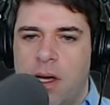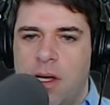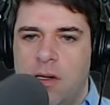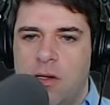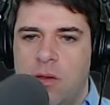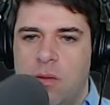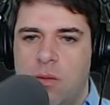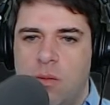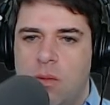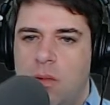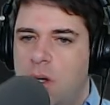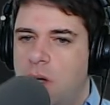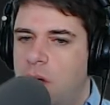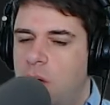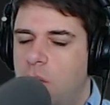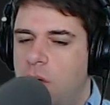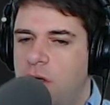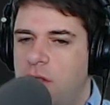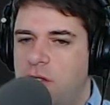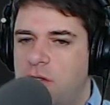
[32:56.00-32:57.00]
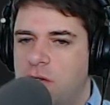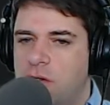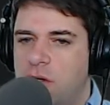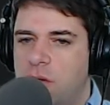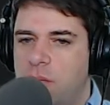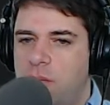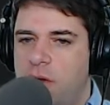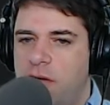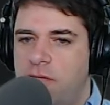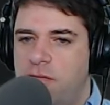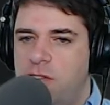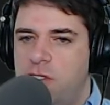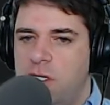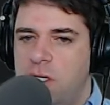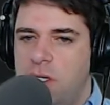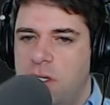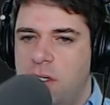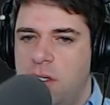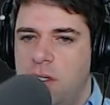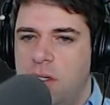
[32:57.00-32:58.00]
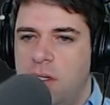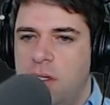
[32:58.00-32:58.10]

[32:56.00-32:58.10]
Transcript: know why these are called buff G.